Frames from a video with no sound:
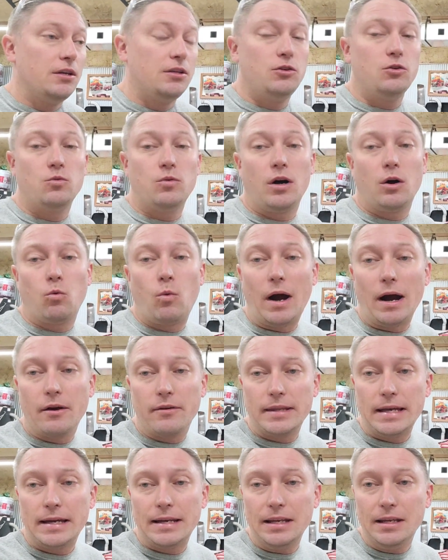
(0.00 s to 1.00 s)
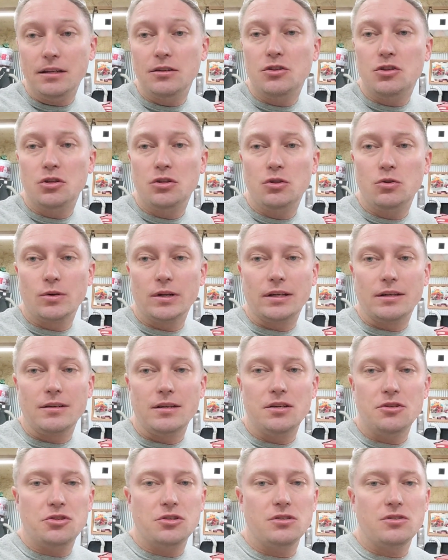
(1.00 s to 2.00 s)
you uh, wire that into your
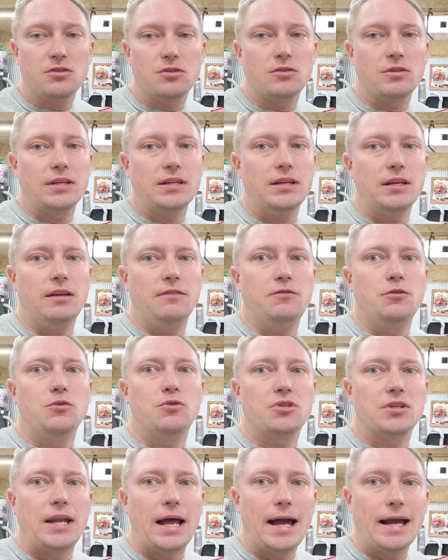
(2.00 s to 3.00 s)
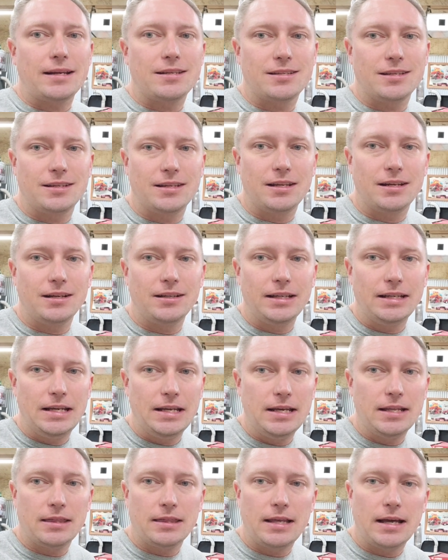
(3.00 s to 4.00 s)
ignition so that if you should accidentally
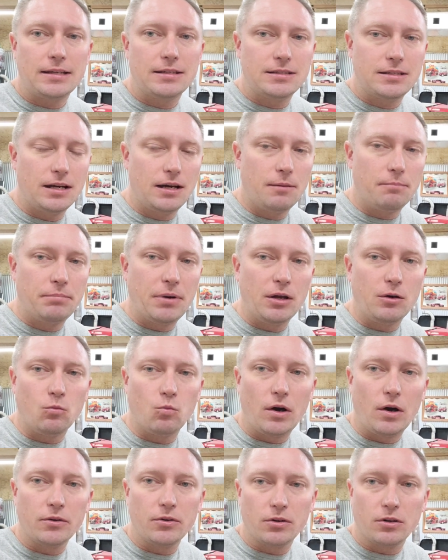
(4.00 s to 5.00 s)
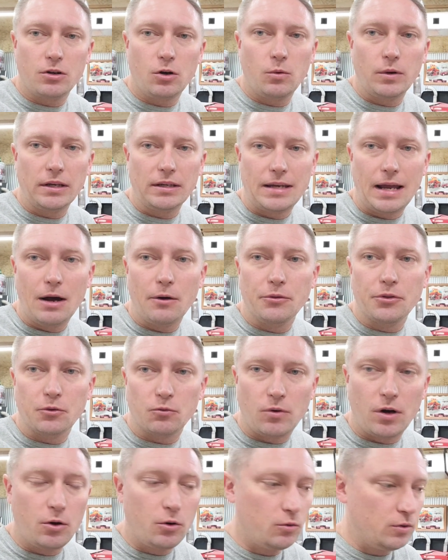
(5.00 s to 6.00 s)
hit that uh, button while you're going down
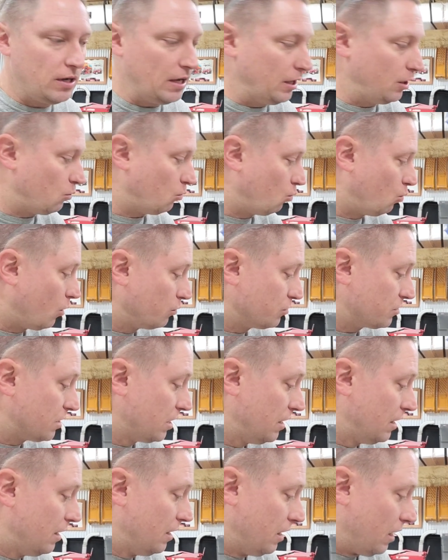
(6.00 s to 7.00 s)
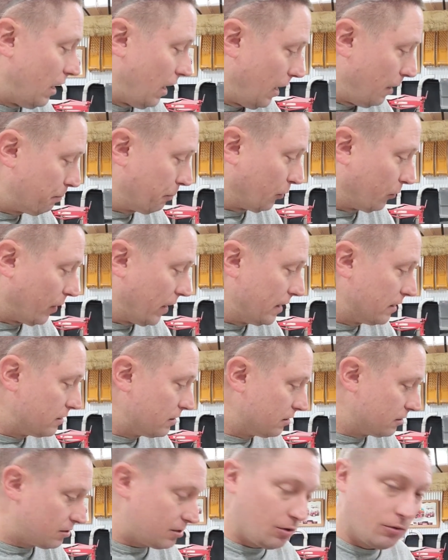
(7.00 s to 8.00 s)
the road, it won't
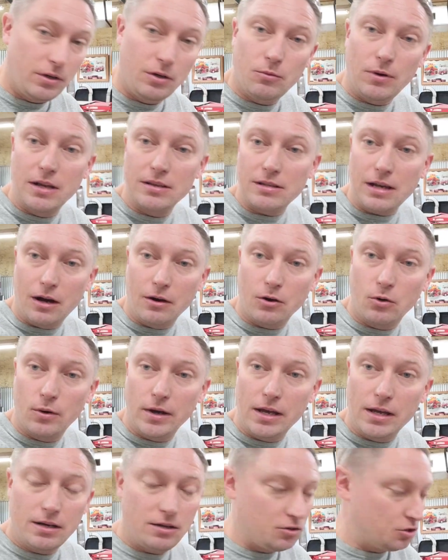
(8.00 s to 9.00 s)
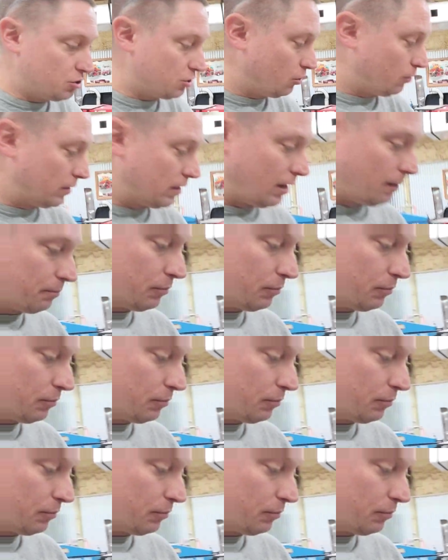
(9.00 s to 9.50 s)
operate. So anyways, I'll go ahead and show it